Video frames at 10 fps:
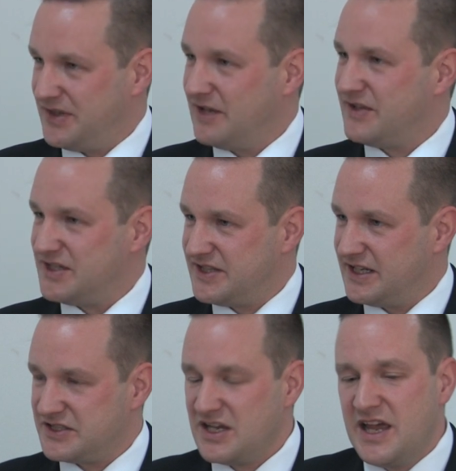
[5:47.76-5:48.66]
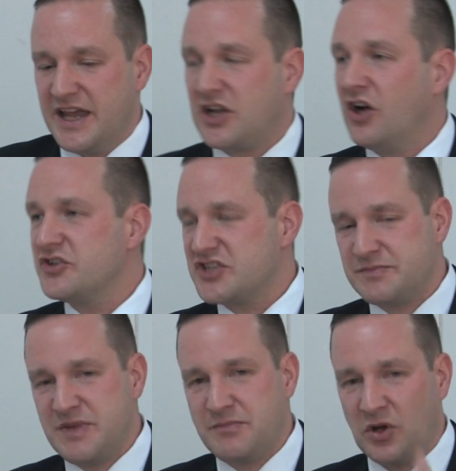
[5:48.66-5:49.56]
of these things. It can't
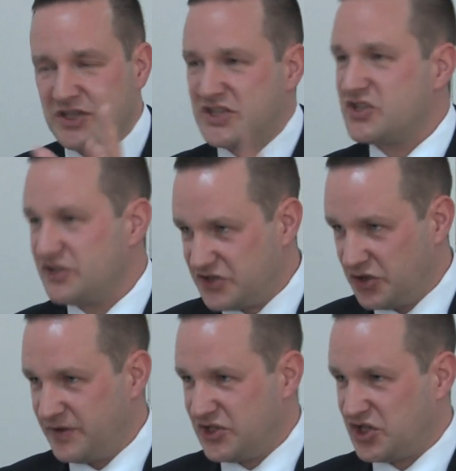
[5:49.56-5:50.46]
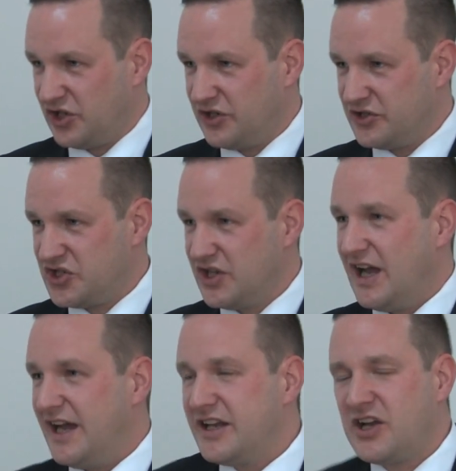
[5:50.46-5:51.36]
just be politicians who are in charge,
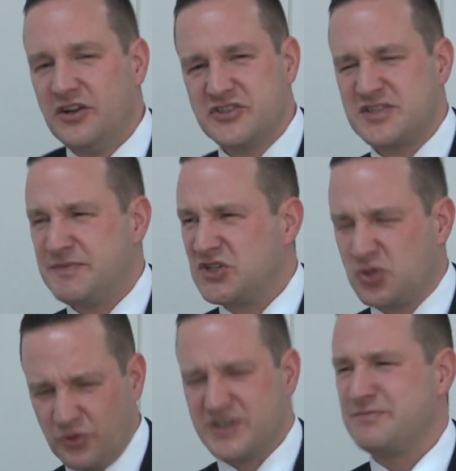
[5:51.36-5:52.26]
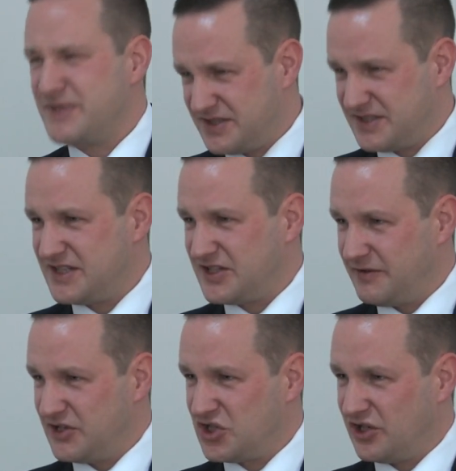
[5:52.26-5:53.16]
and it can't just be tourism businesses that
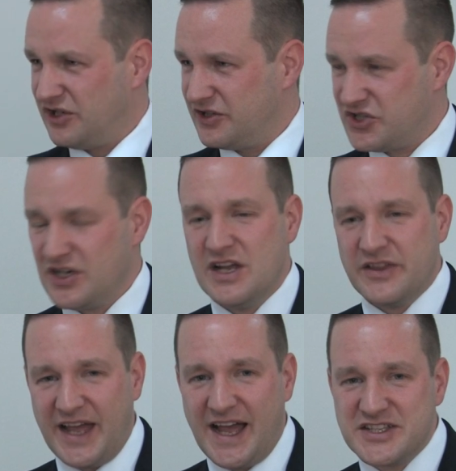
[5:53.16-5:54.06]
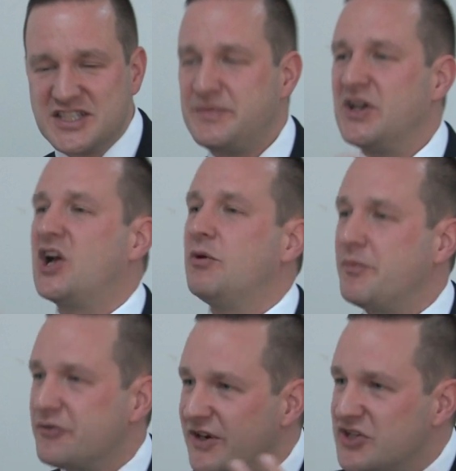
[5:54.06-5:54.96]
are in charge. There has to be a
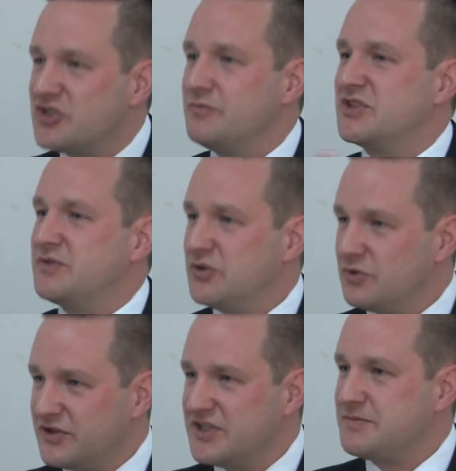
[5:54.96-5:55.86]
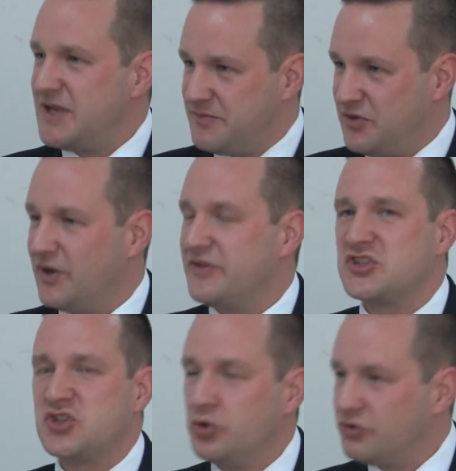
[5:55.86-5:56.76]
cooperation between all of these people and
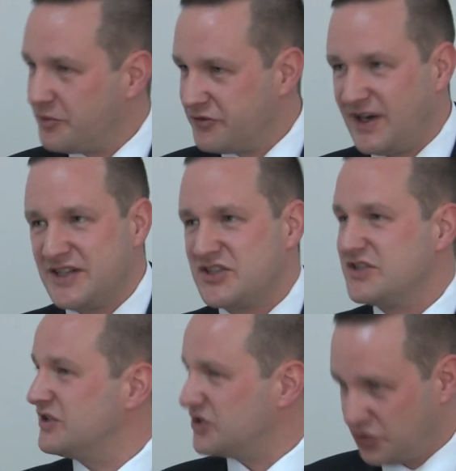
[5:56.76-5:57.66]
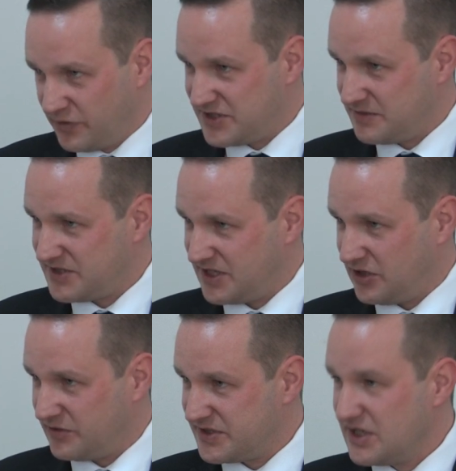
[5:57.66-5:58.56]
the tour operators and the tourists
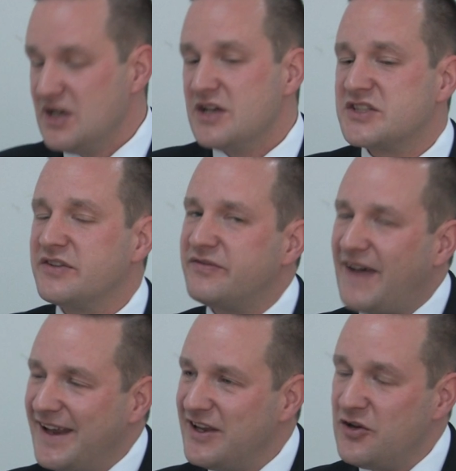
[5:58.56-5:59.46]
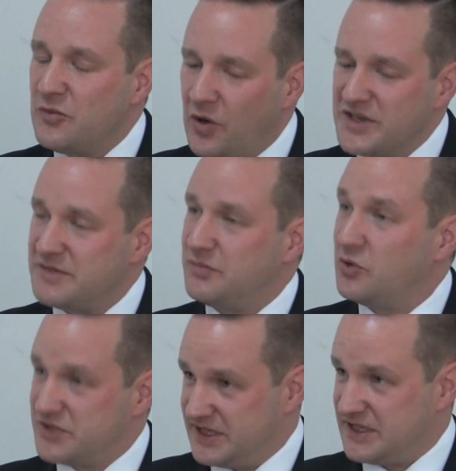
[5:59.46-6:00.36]
themselves to value what is
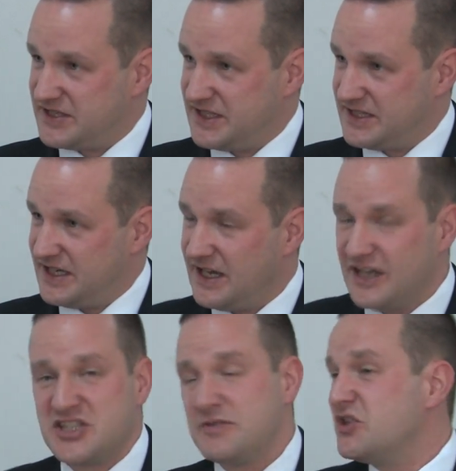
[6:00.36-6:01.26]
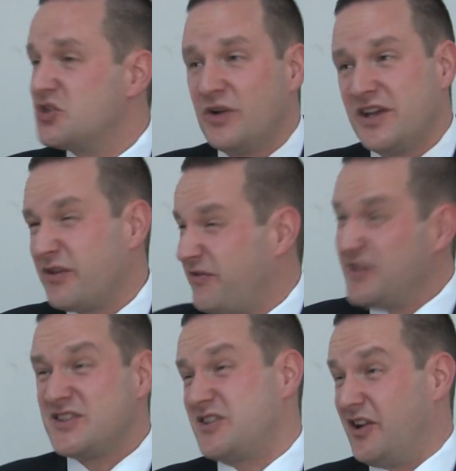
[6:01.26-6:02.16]
important in a city and to enjoy the
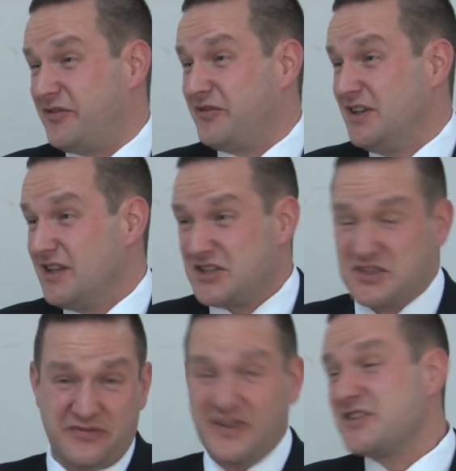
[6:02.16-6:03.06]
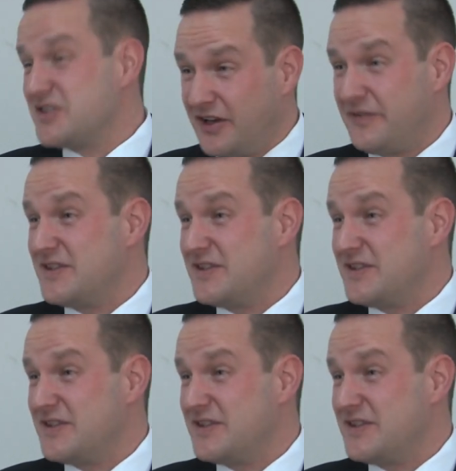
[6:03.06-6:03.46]
fun stuff, because the fun stuff